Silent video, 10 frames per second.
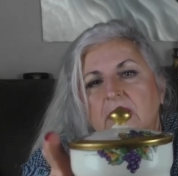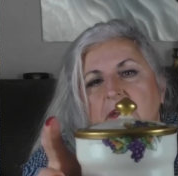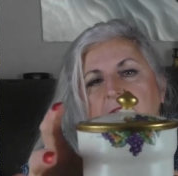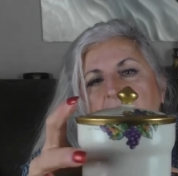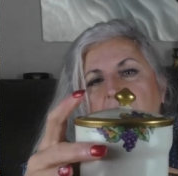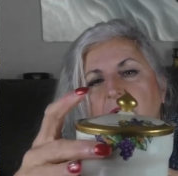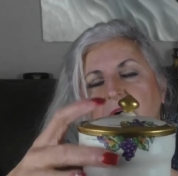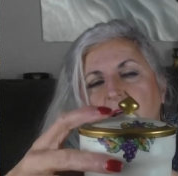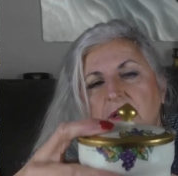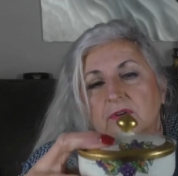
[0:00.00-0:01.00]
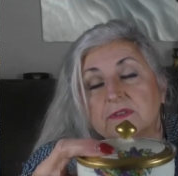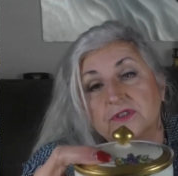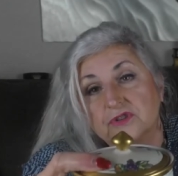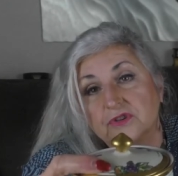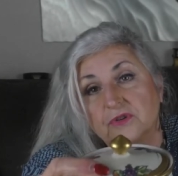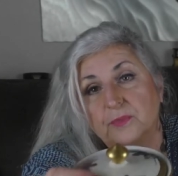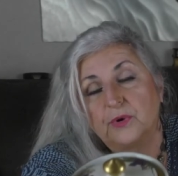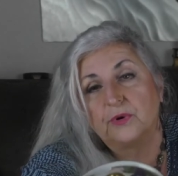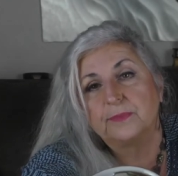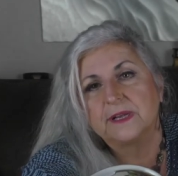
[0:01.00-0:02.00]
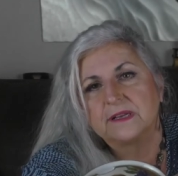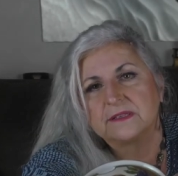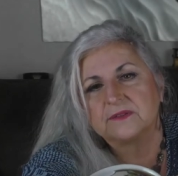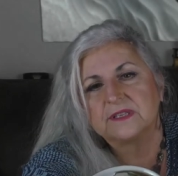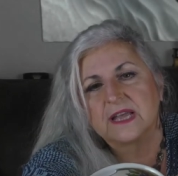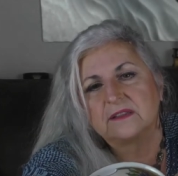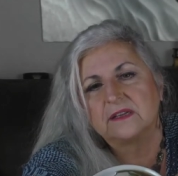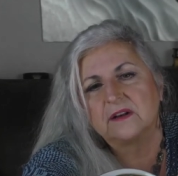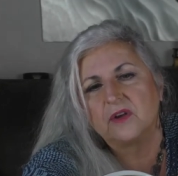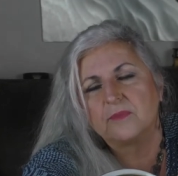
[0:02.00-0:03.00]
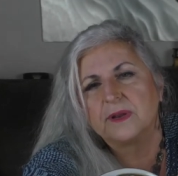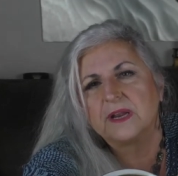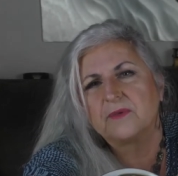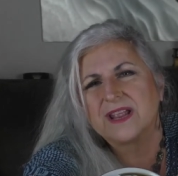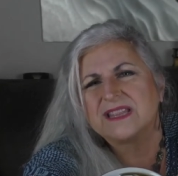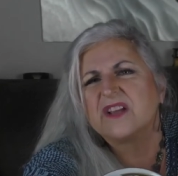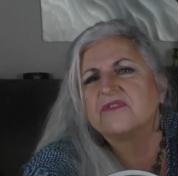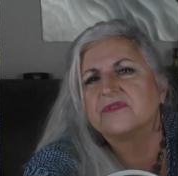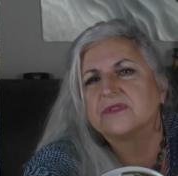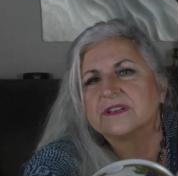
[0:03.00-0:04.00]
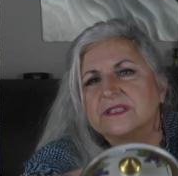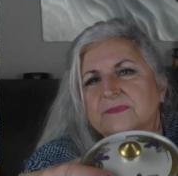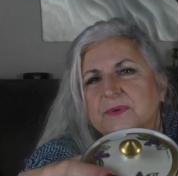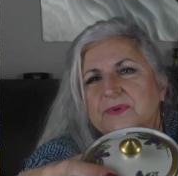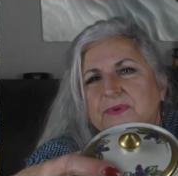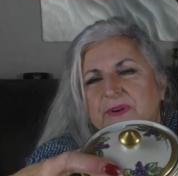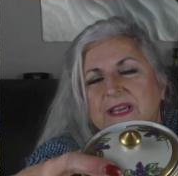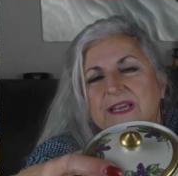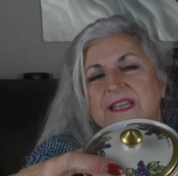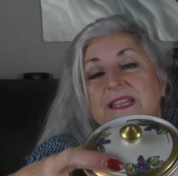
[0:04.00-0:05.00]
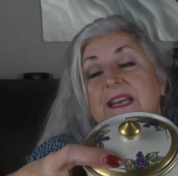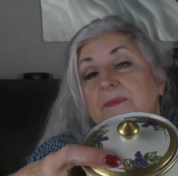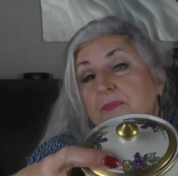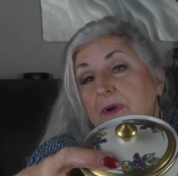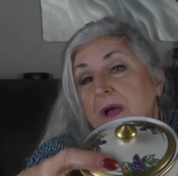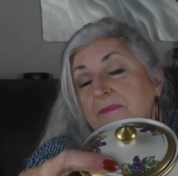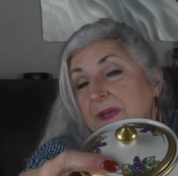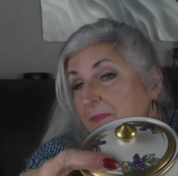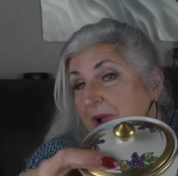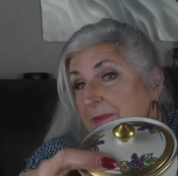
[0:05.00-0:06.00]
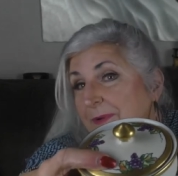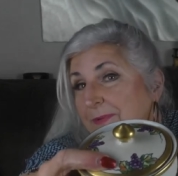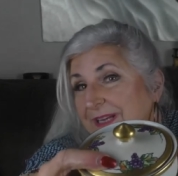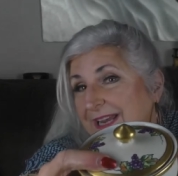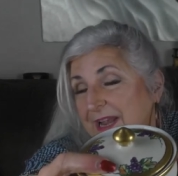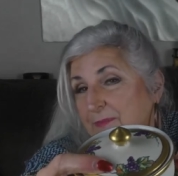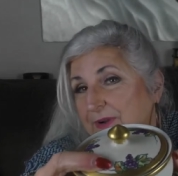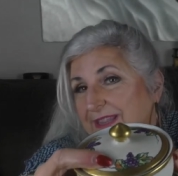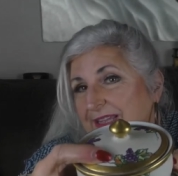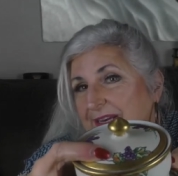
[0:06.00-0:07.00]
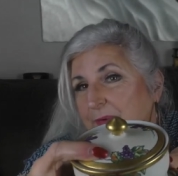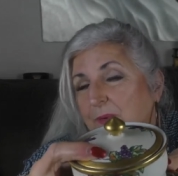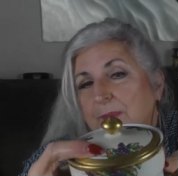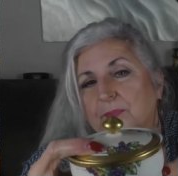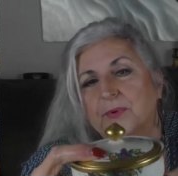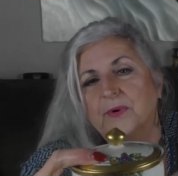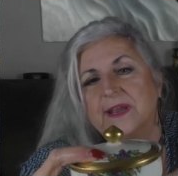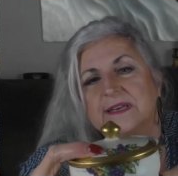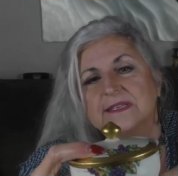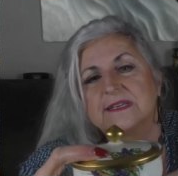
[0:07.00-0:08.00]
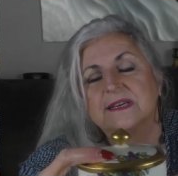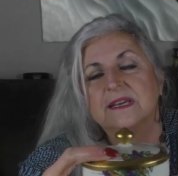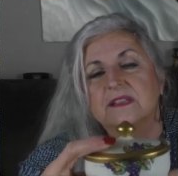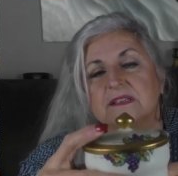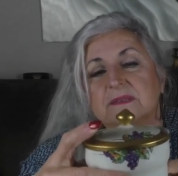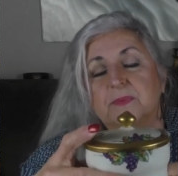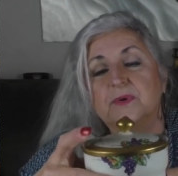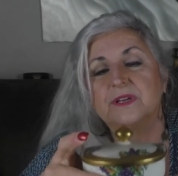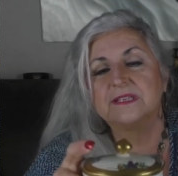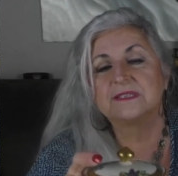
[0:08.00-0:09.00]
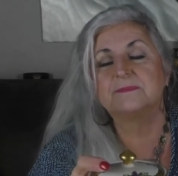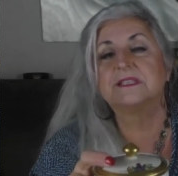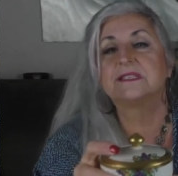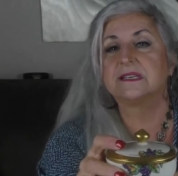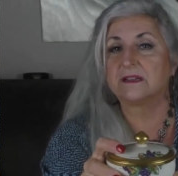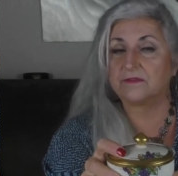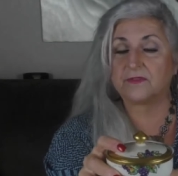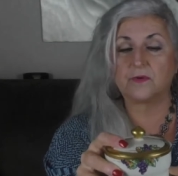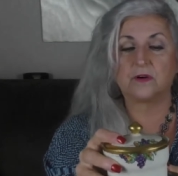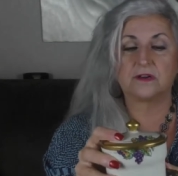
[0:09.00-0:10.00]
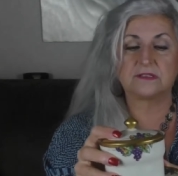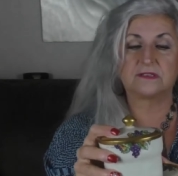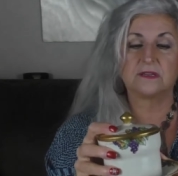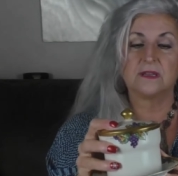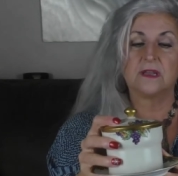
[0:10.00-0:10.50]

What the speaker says: Now, I know it's a sugar bowl because there's that little opening right there for a spoon that probably came with it at one point. The spoon is missing, of course.